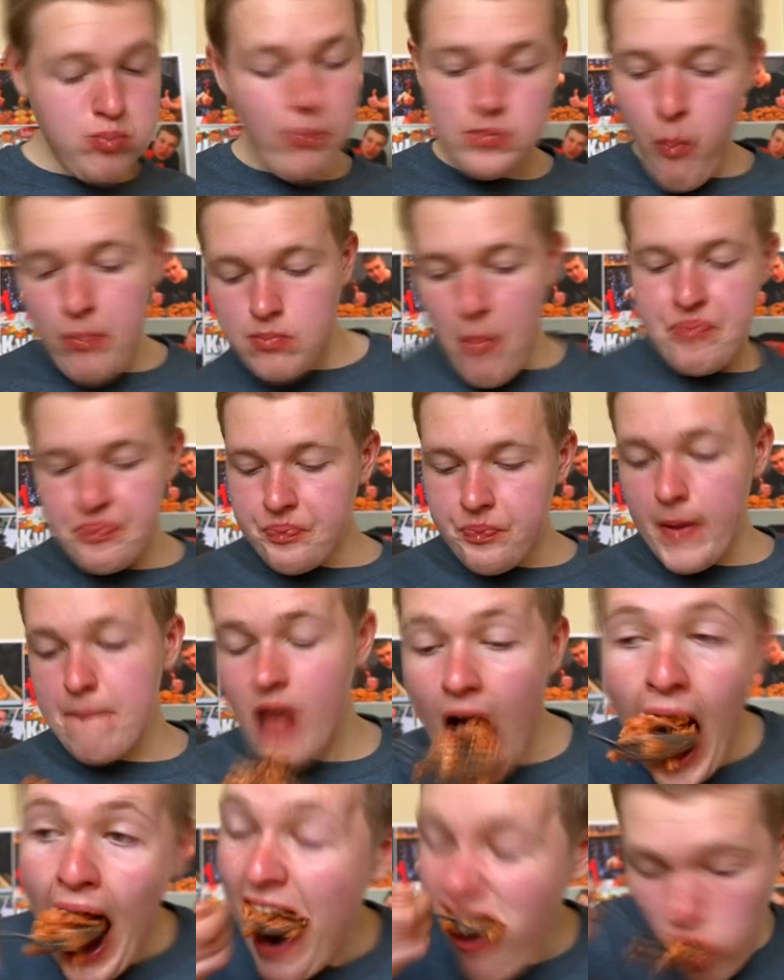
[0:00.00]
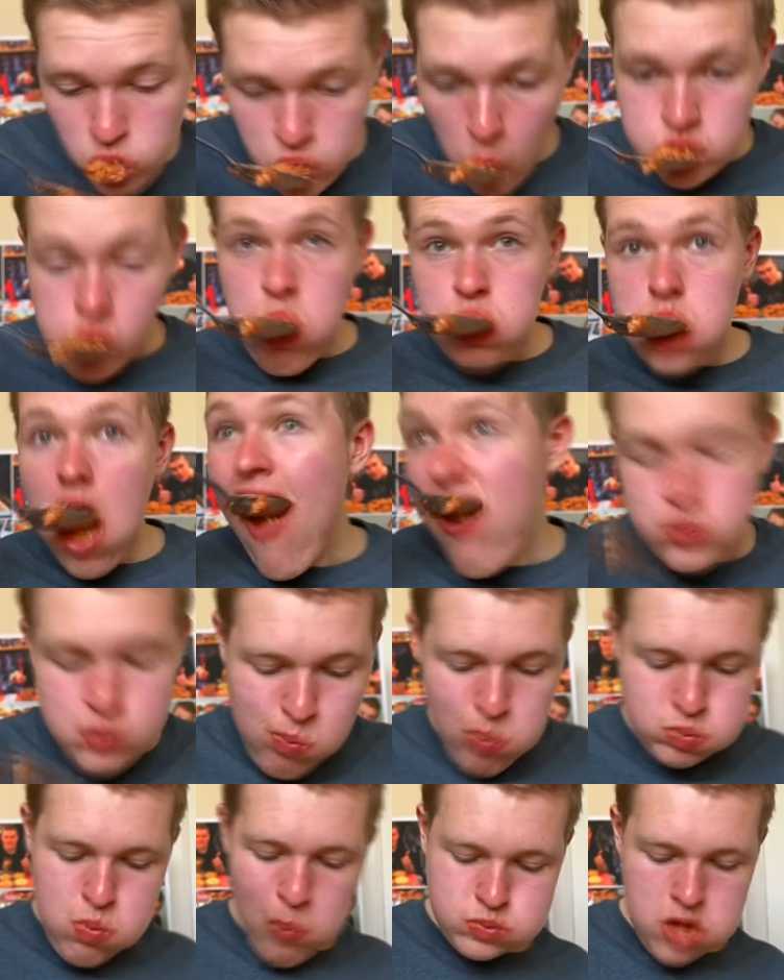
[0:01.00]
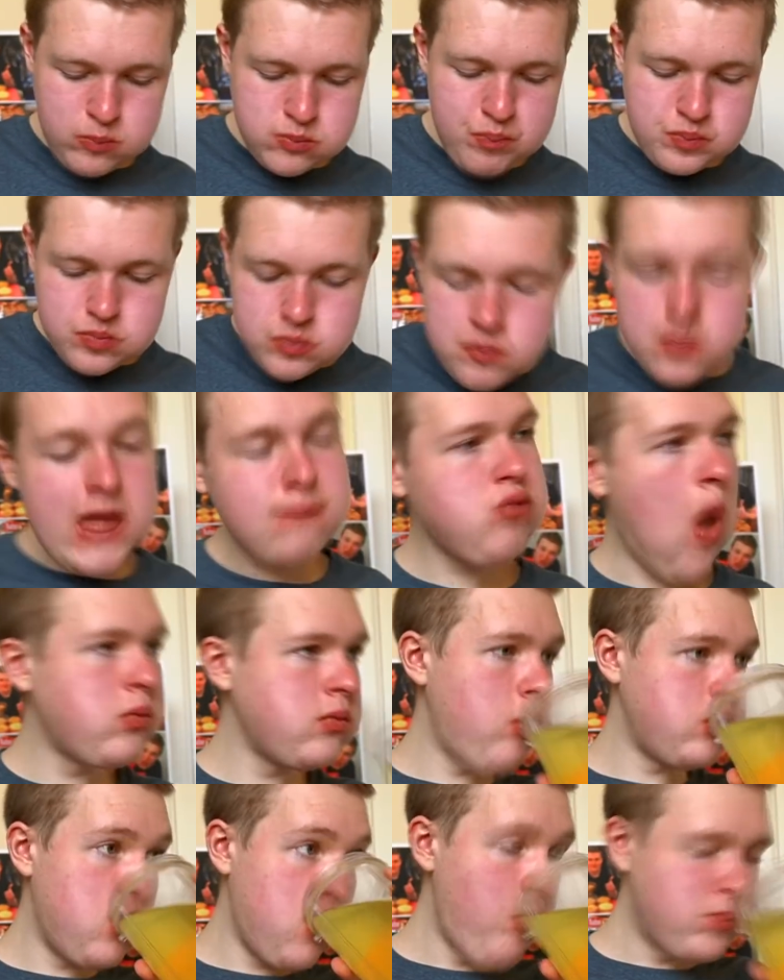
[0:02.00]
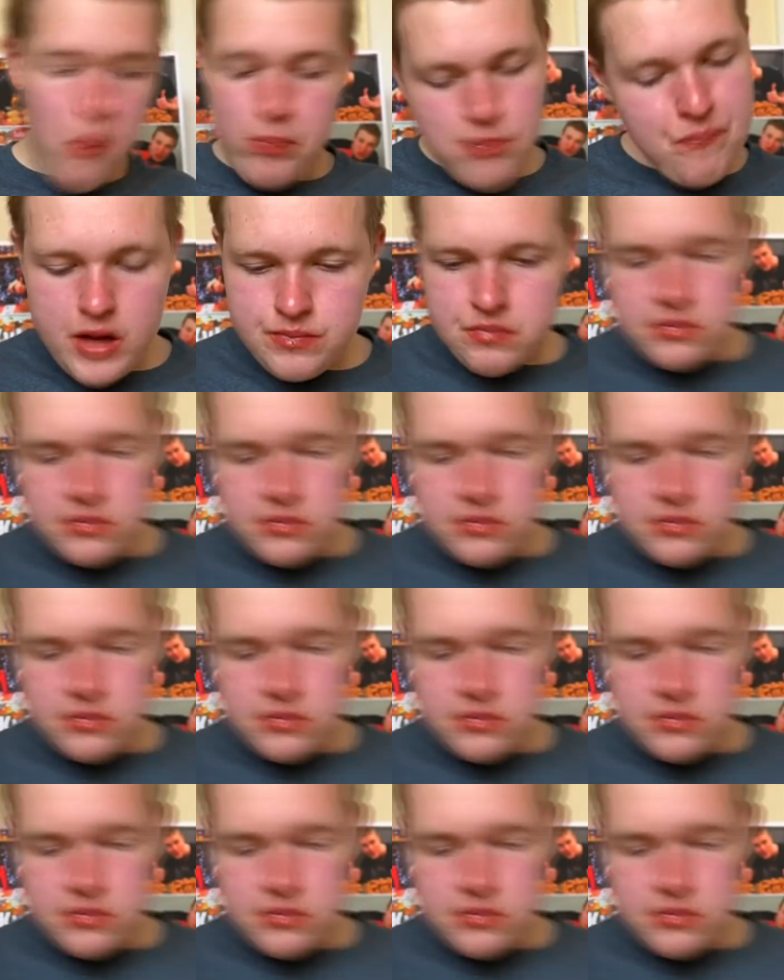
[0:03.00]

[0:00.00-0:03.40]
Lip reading: And it's one of those kind of programs where you can really get into it.